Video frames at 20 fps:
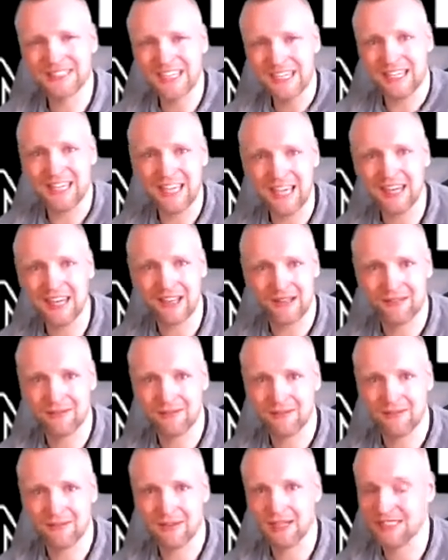I get it,
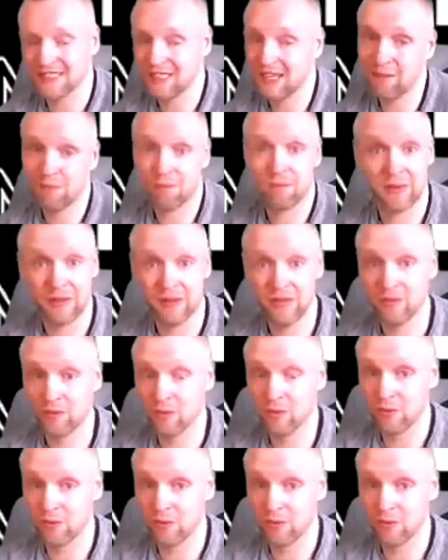because I've been through